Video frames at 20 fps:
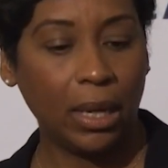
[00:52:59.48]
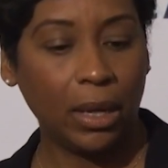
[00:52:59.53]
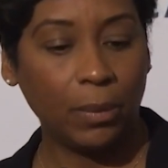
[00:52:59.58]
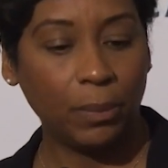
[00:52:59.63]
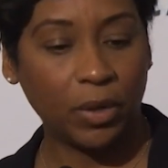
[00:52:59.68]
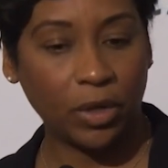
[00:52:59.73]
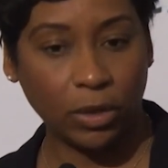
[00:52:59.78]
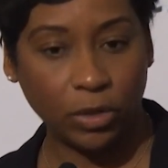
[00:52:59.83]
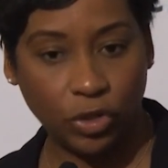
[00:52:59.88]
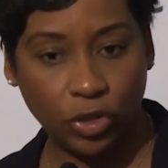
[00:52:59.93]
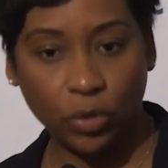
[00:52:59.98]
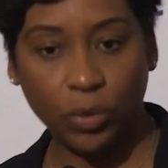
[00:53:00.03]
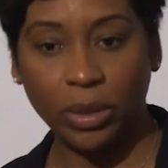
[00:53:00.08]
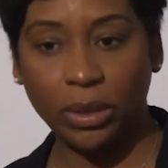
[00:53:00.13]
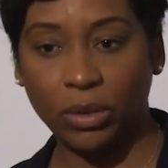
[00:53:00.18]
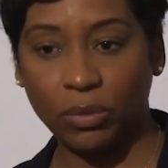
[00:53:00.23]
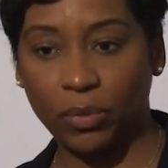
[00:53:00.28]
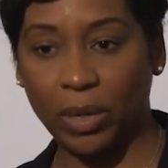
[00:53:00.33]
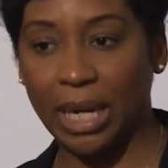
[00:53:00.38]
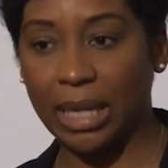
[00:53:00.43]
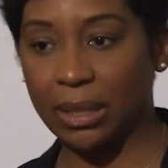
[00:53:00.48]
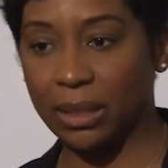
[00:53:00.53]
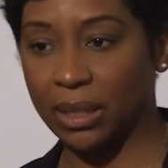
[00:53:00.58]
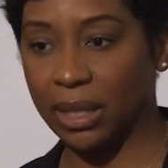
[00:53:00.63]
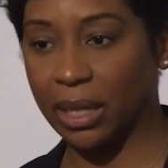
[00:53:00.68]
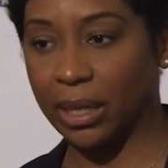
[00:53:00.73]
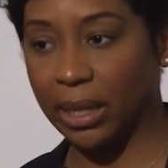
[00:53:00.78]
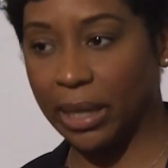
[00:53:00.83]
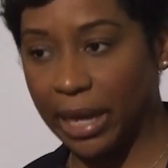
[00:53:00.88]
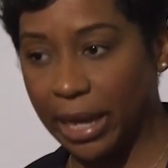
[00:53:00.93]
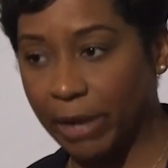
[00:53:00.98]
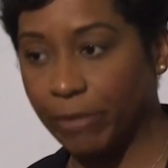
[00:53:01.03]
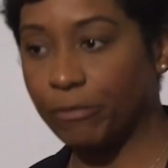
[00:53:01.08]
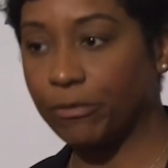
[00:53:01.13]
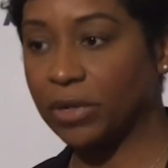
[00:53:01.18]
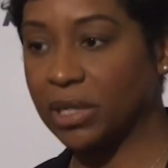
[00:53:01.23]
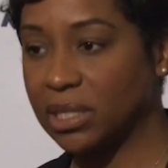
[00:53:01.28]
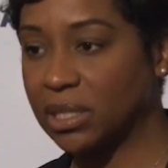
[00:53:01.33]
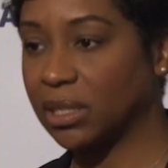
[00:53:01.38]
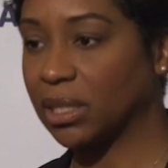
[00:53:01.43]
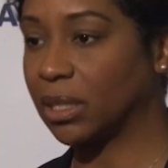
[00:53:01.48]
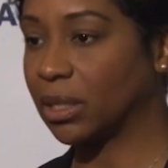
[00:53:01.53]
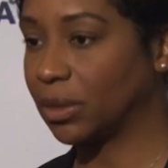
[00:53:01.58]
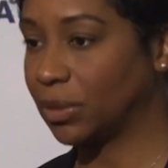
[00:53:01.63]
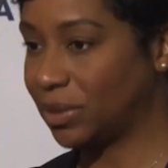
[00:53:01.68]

but are doing the right thing every single